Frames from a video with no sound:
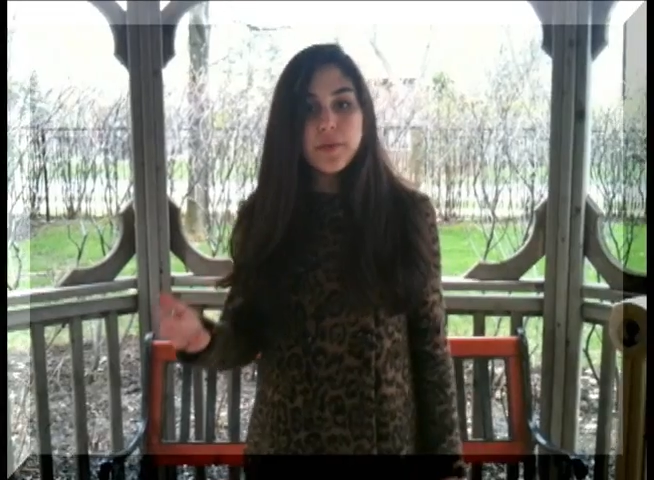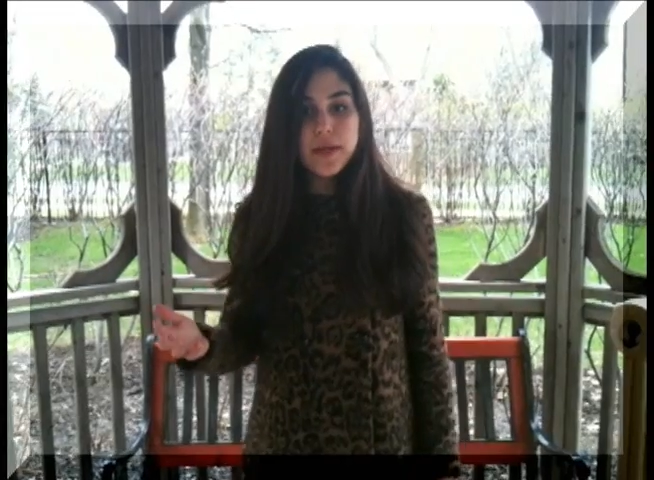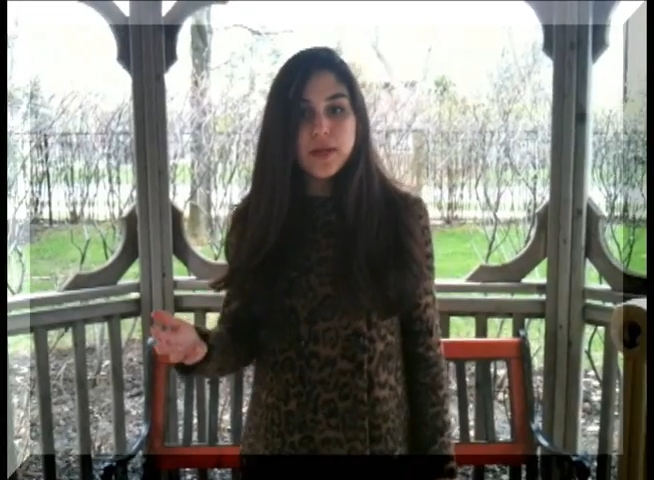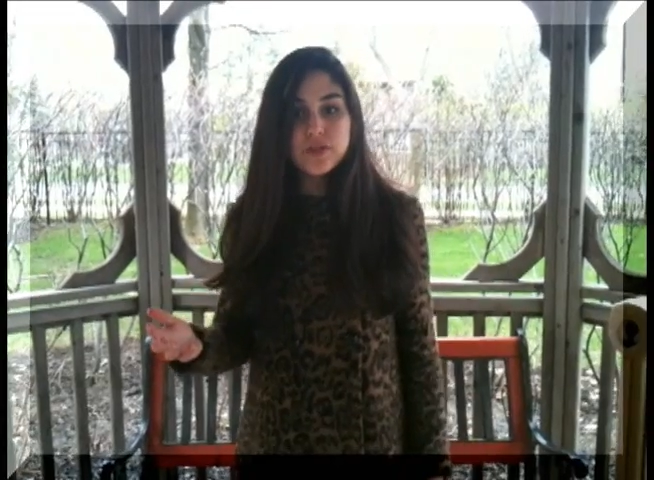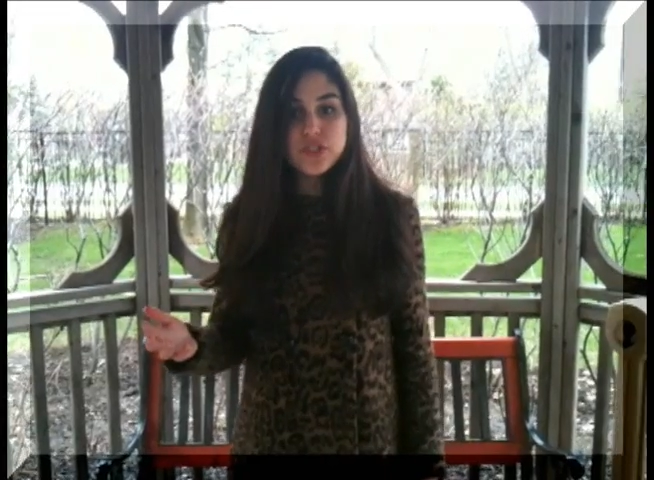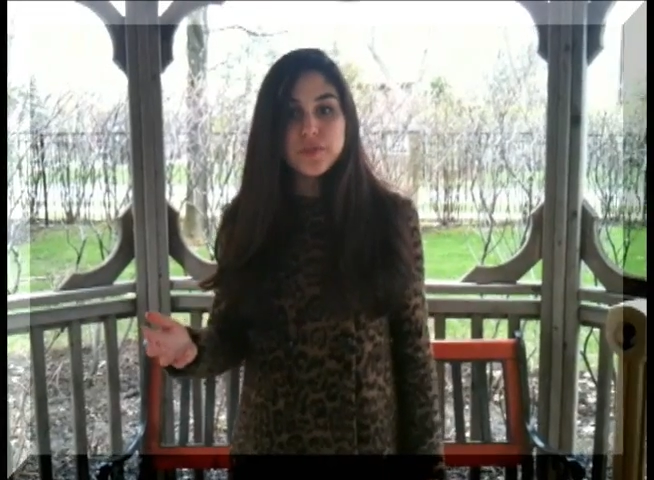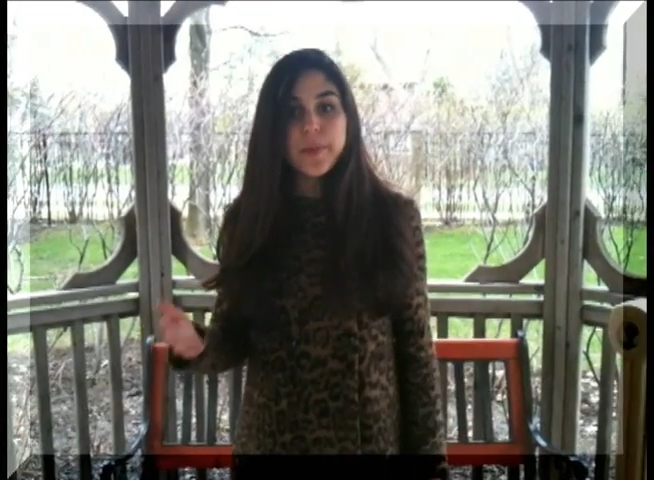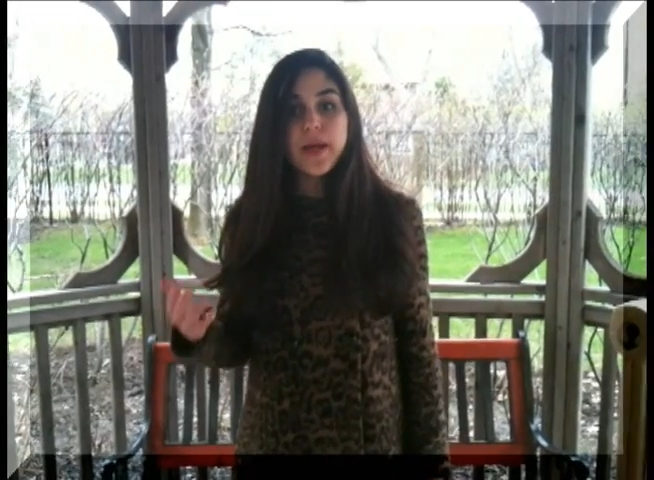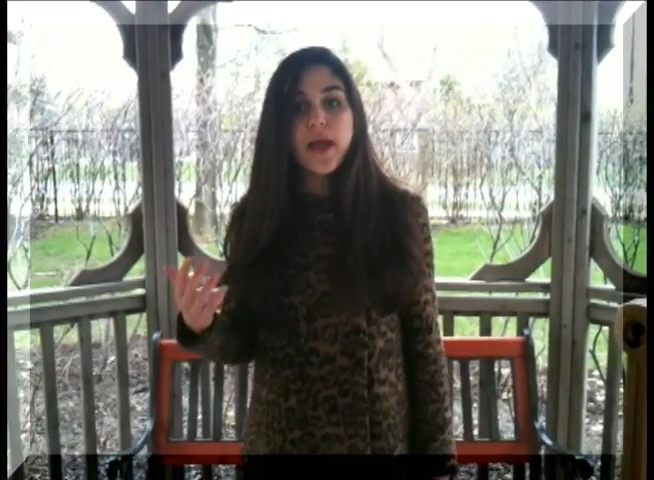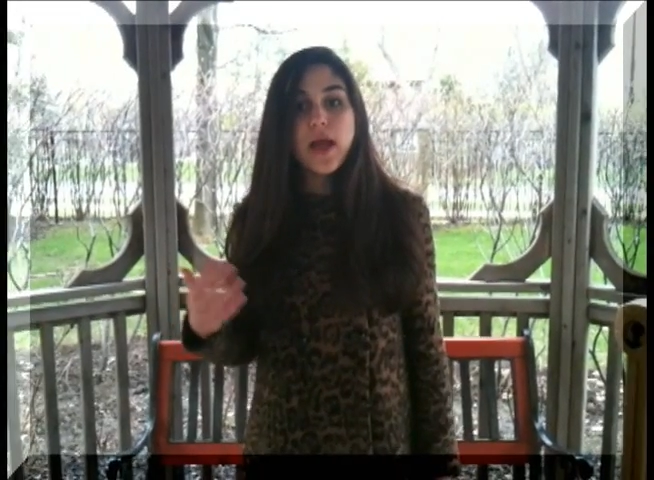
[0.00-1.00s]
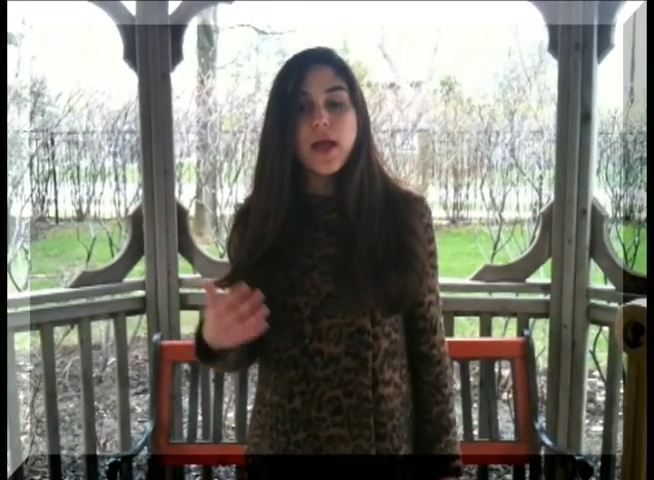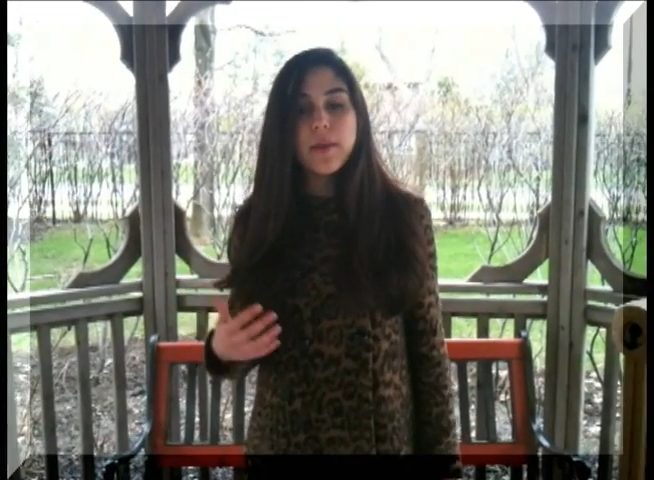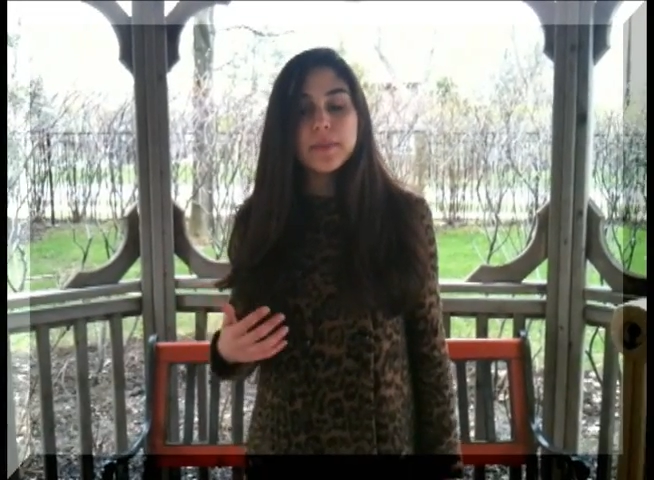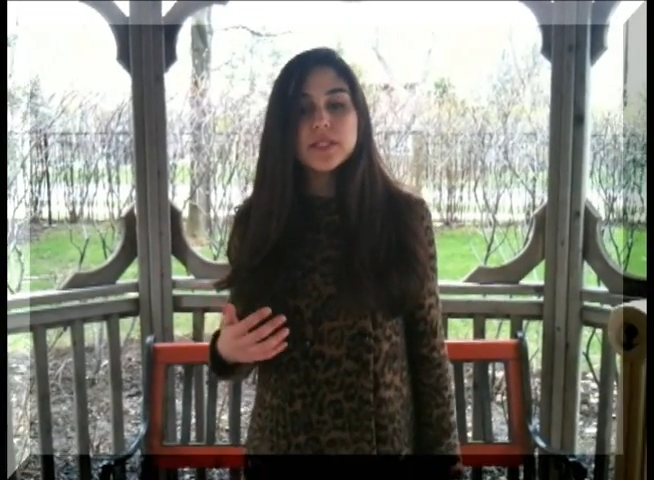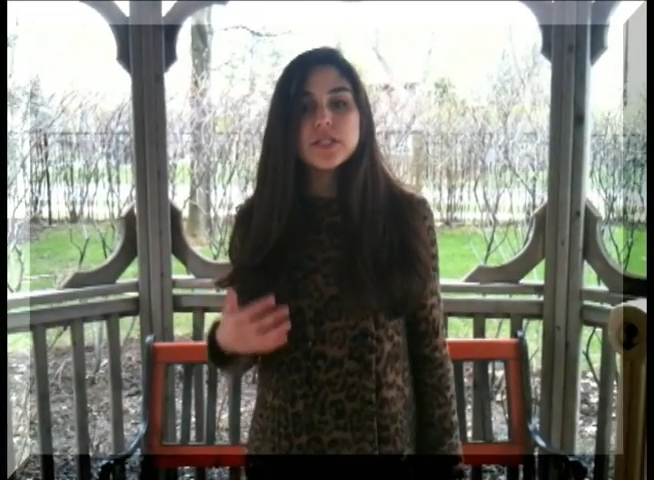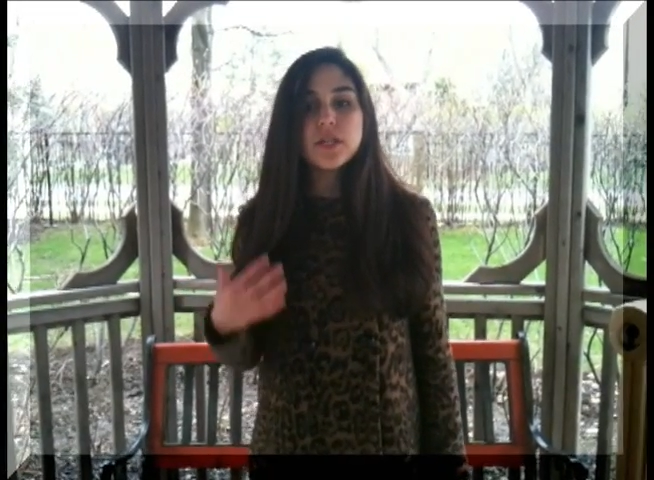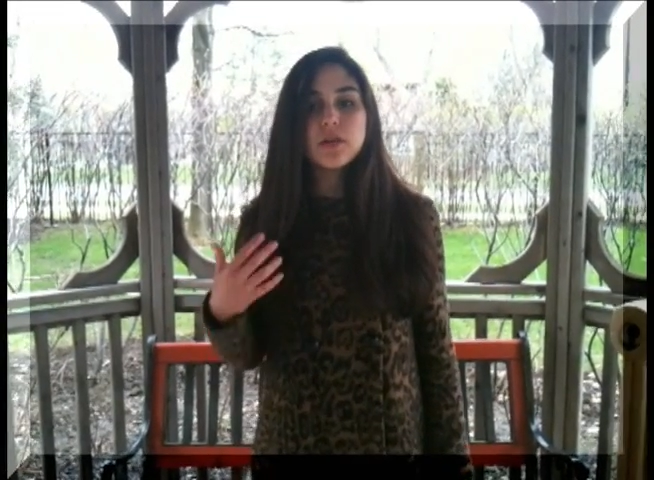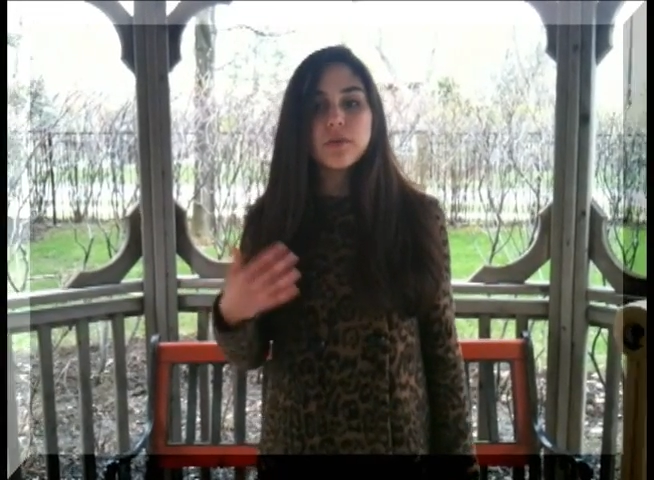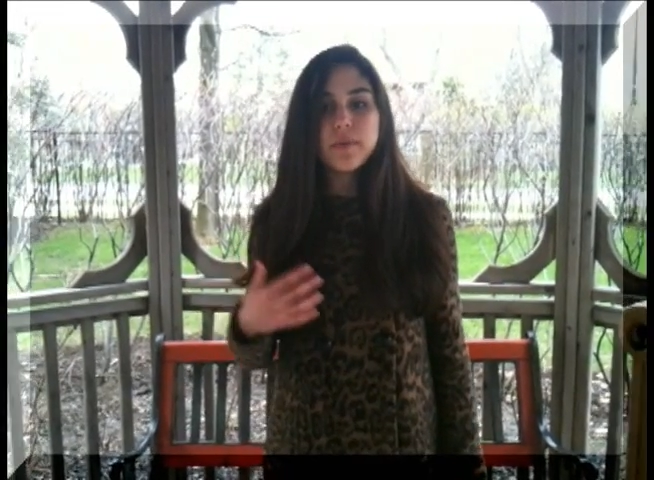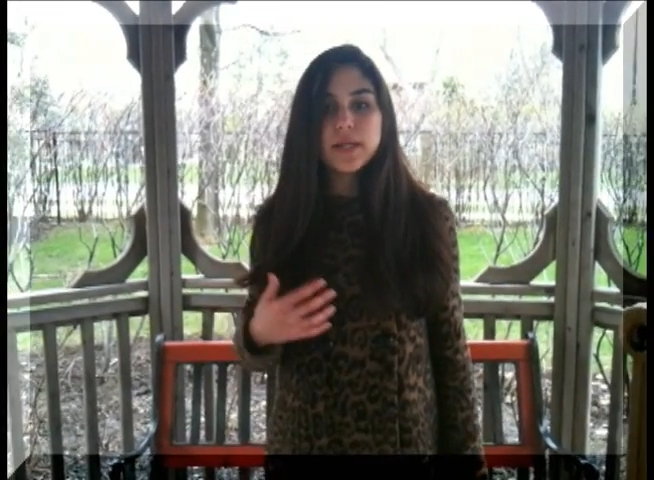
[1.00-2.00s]
their energy by
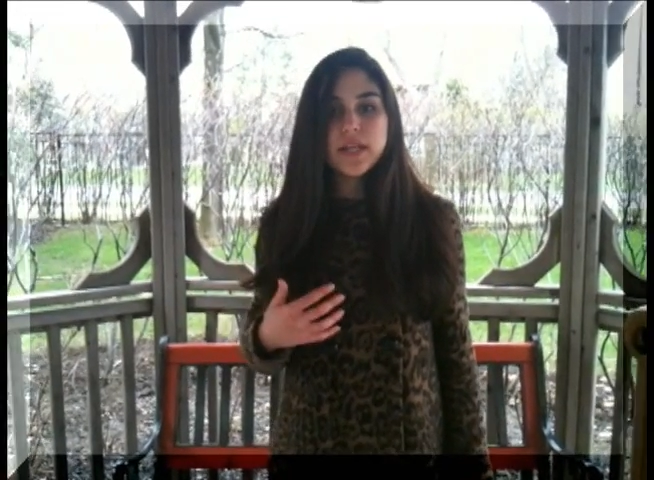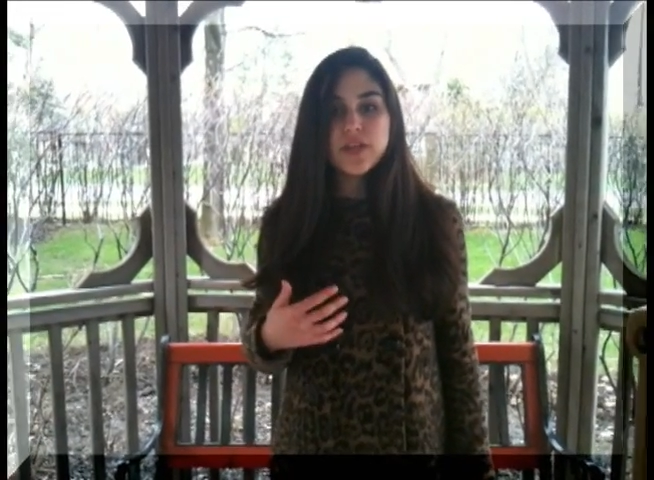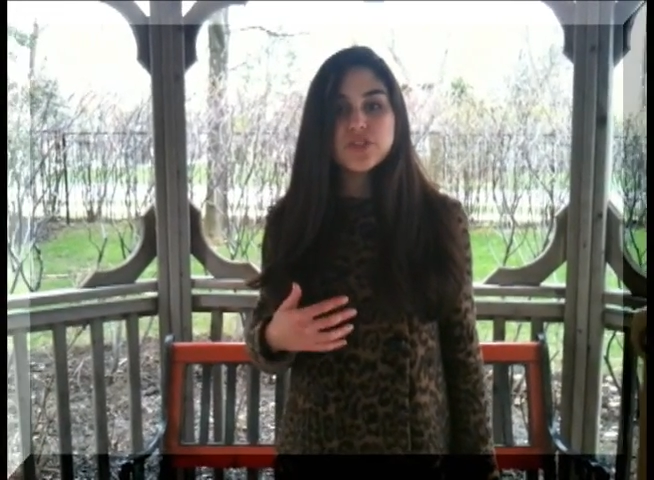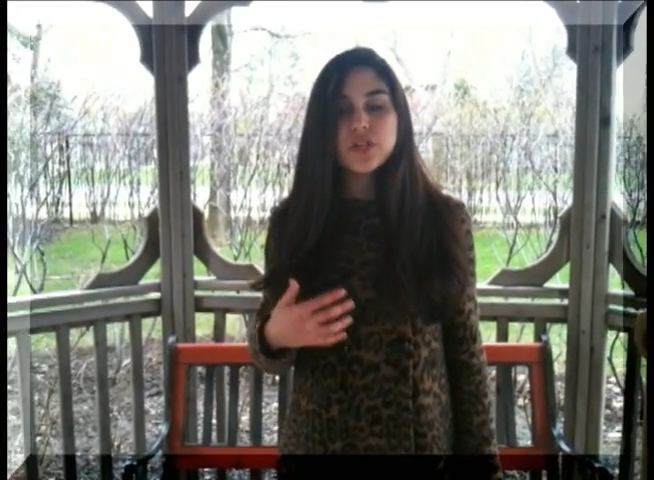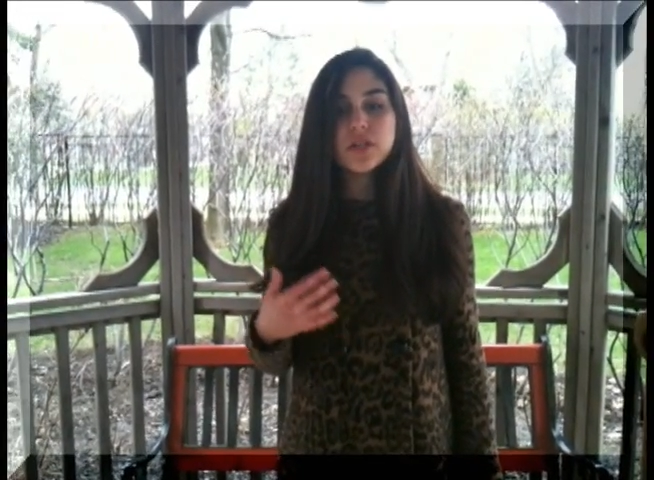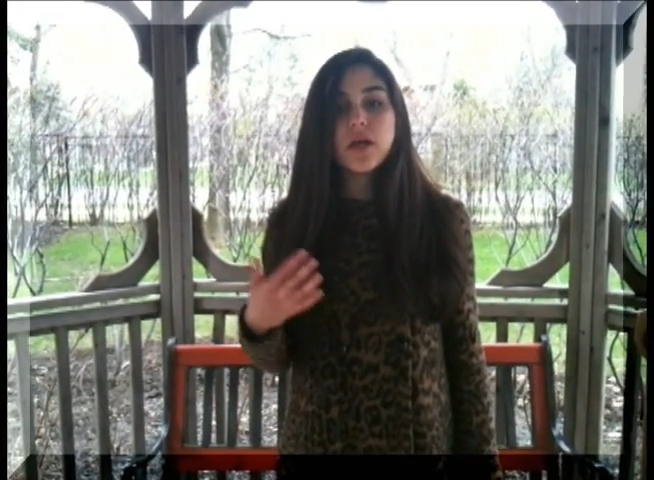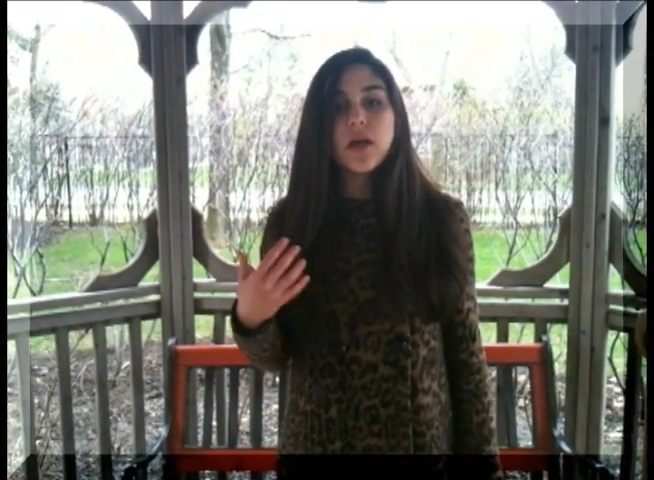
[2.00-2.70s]
emitting radiation